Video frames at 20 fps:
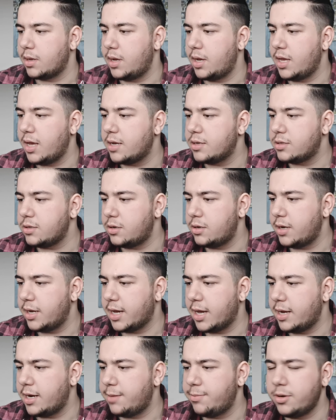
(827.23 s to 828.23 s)
And yeah, so
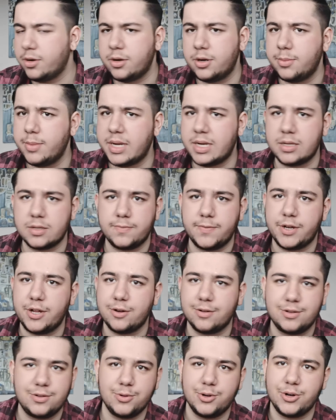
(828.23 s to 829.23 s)
again, I'm not gonna make this
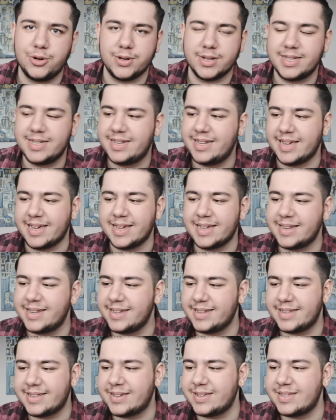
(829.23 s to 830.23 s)
video too long
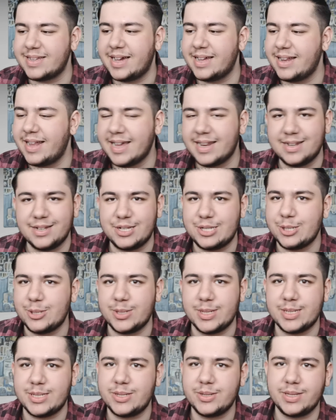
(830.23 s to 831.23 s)
because I like this
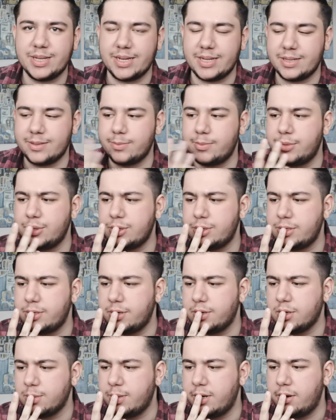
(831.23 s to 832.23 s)
show. There's nothing much to
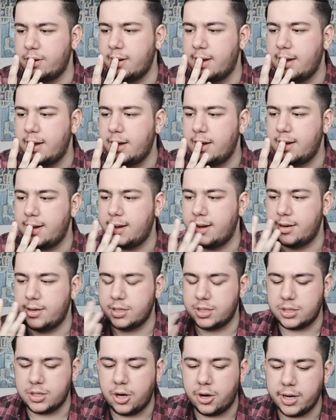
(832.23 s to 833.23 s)
talk about.
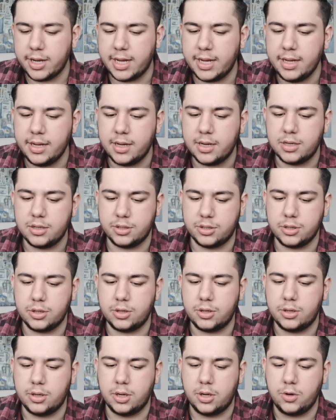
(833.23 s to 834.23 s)
The story,
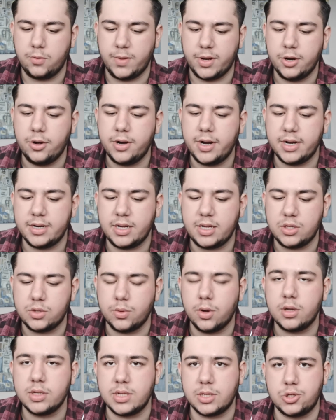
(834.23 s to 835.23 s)
so we know that
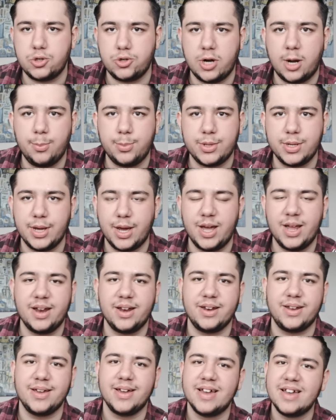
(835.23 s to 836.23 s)
these worlds are trapped,
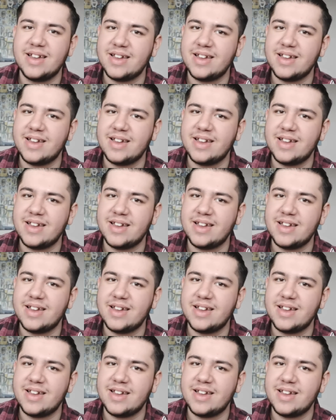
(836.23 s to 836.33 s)
and